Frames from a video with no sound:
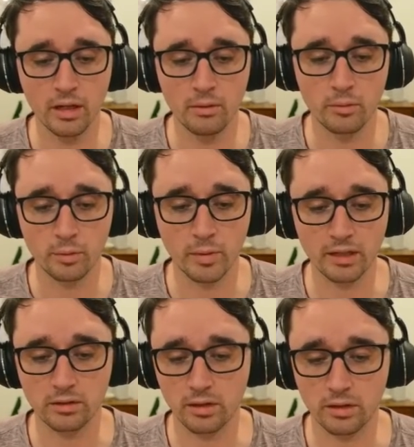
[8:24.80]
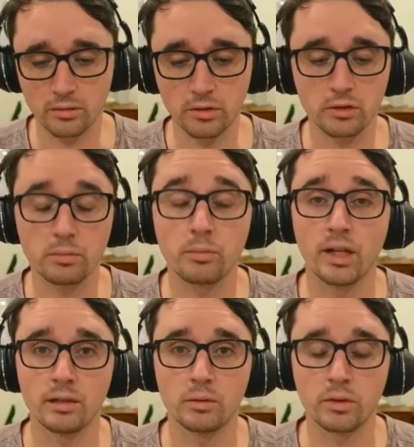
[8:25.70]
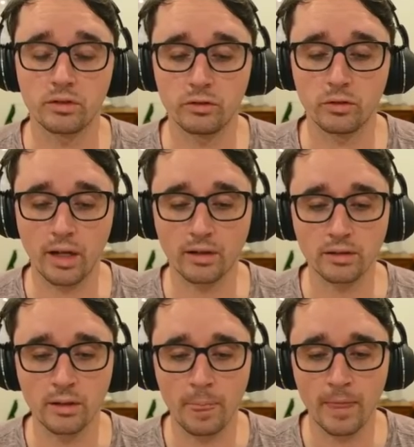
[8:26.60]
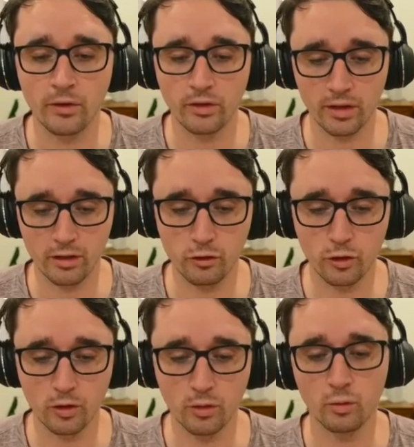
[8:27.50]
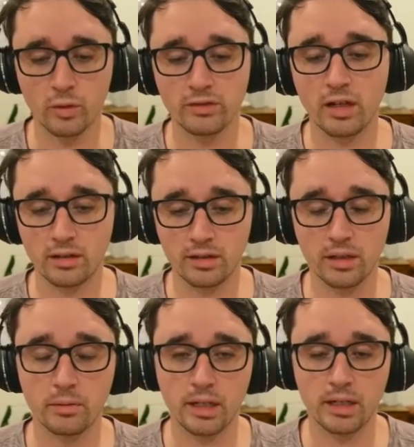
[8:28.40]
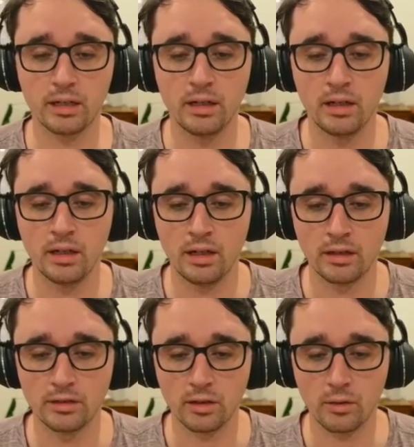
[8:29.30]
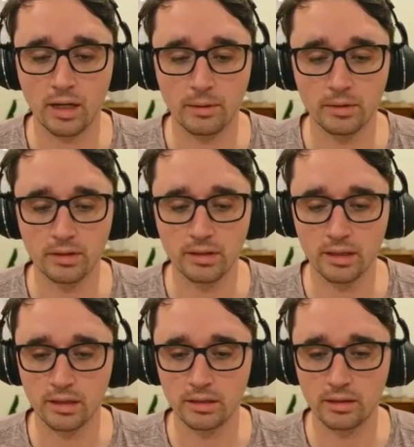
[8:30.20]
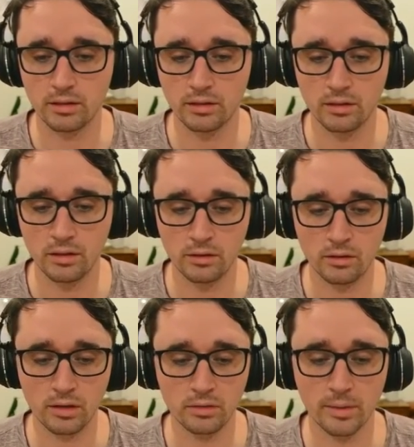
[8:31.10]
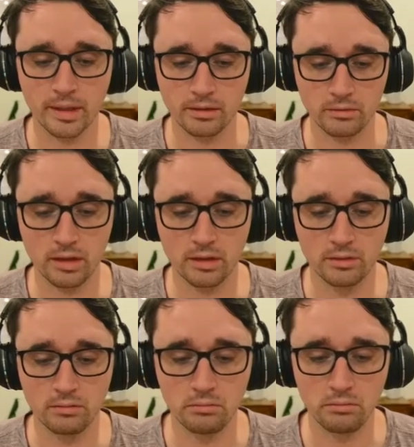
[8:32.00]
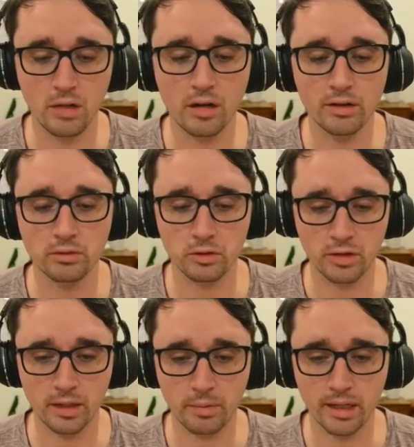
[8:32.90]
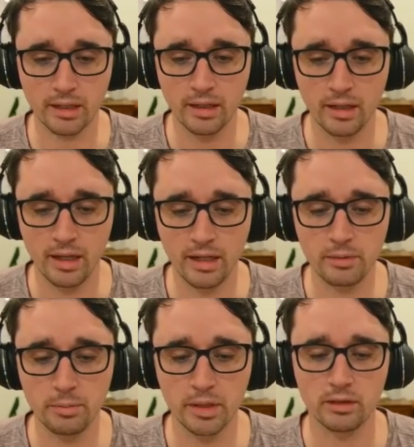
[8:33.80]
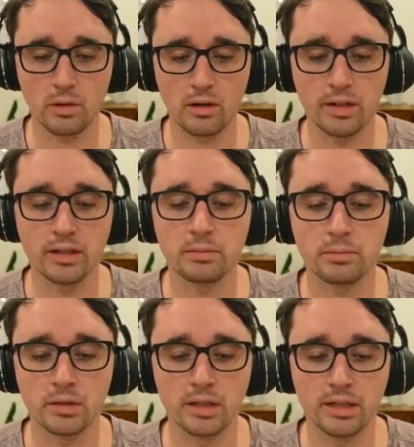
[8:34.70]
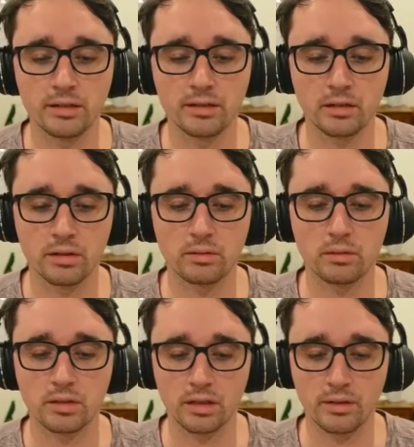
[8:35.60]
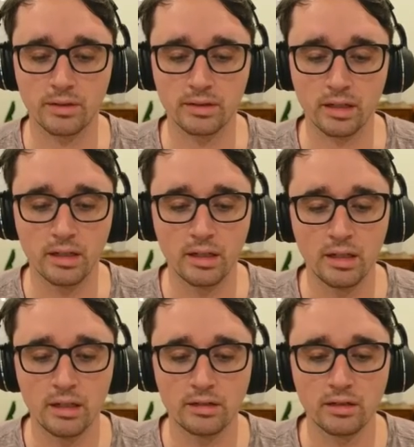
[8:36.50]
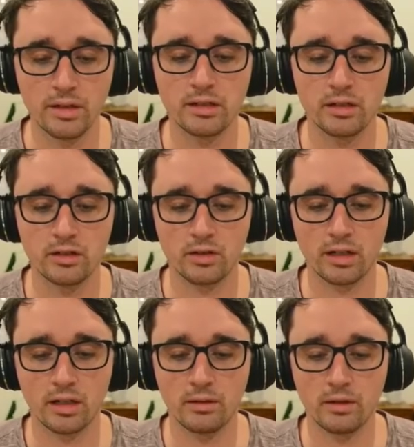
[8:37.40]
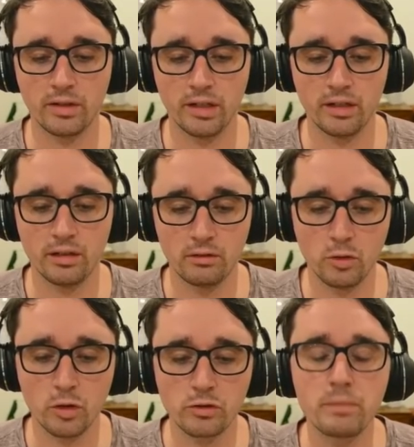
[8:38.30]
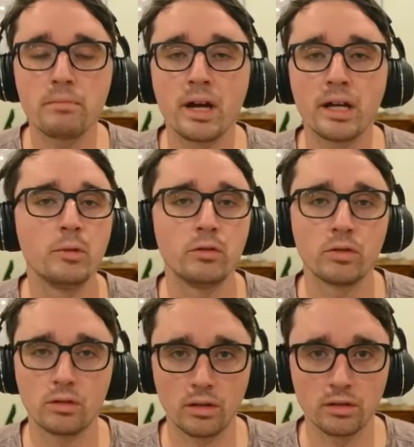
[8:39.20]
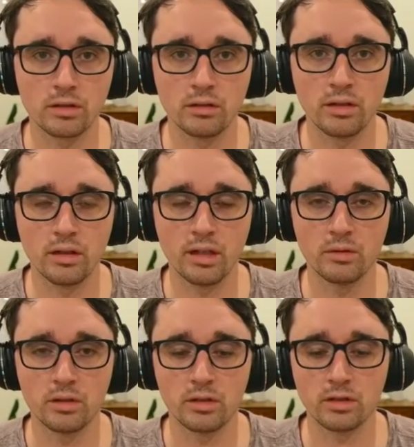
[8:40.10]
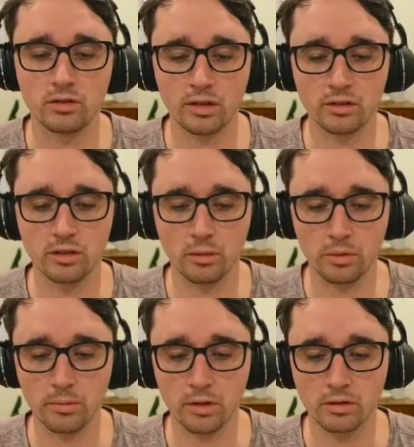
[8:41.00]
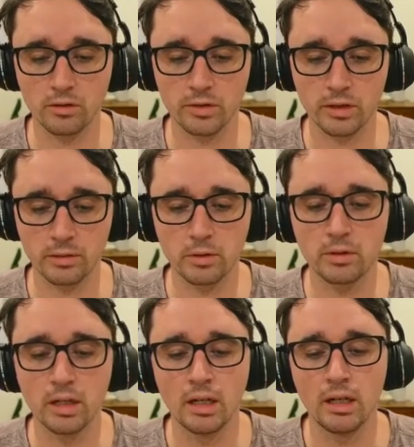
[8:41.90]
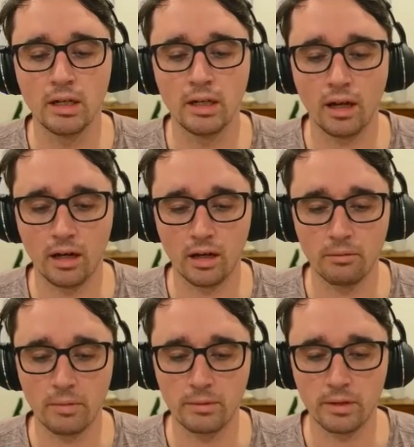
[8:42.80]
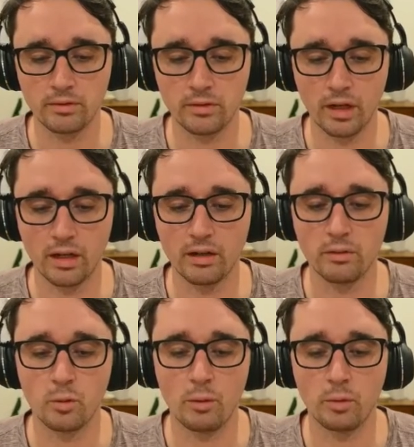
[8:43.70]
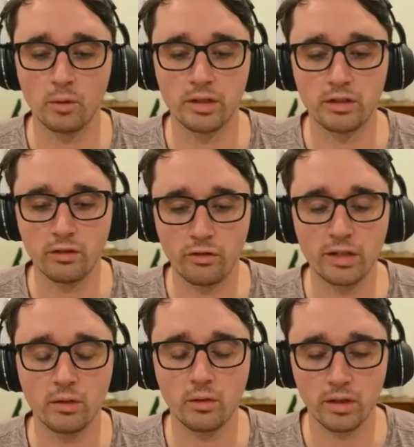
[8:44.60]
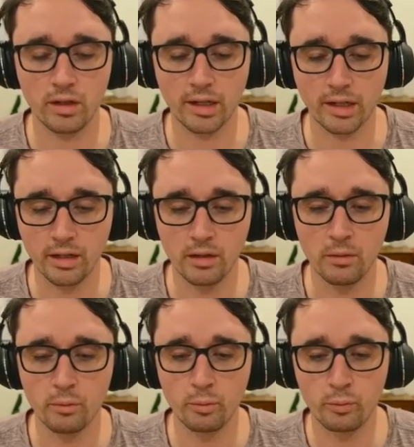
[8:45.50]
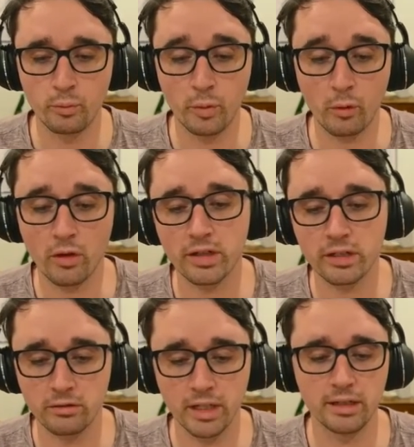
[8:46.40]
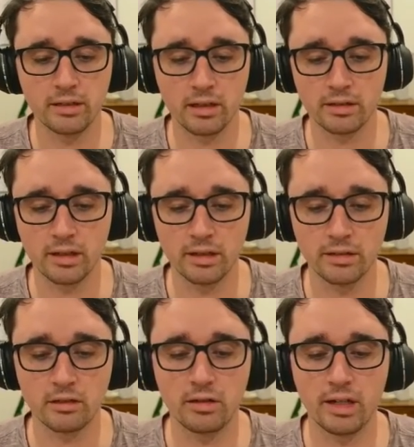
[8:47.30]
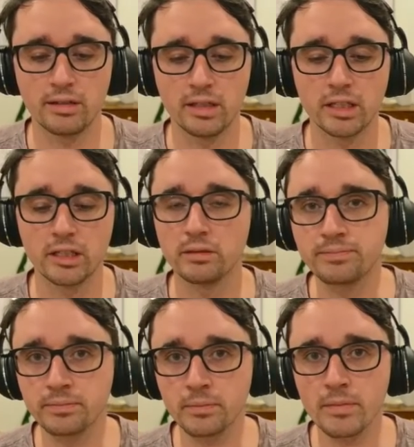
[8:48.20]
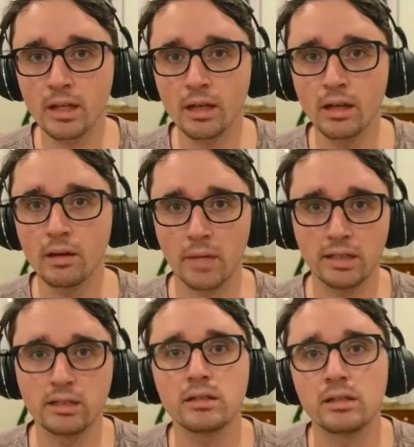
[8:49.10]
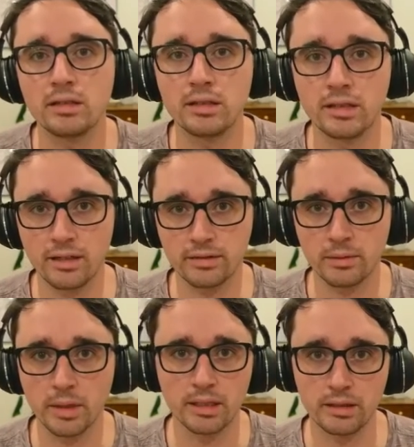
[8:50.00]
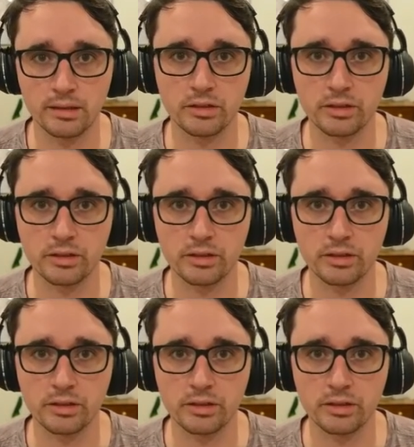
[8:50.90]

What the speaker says: Masuaku will just lay the ball into Fornals. So therefore, we're tucked up there. And so what happens is Cresswell makes a run. Mahrez will track back. His biggest worry at this point is that Cresswell is going to come inside. So he's going to try and cut off here. Rodri may move across in order to try and stop the most obvious ball. Maybe a ball into feet or the like. But what this really does is it creates an issue. Manchester City have to make a decision.